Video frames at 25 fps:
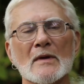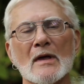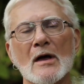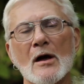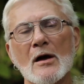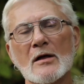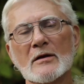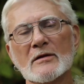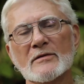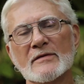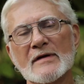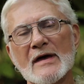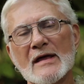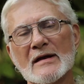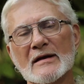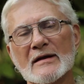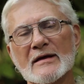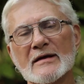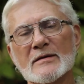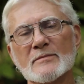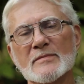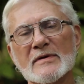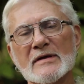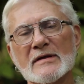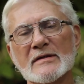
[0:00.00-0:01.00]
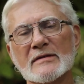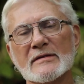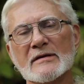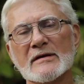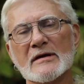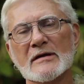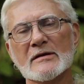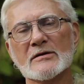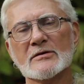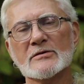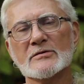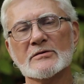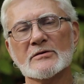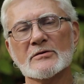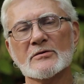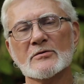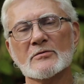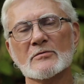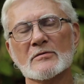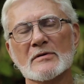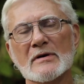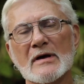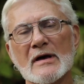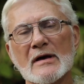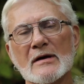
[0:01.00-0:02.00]
All of that led me then
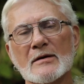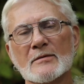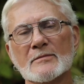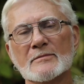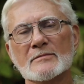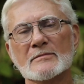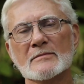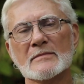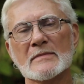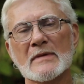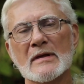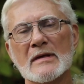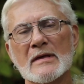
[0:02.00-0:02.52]
to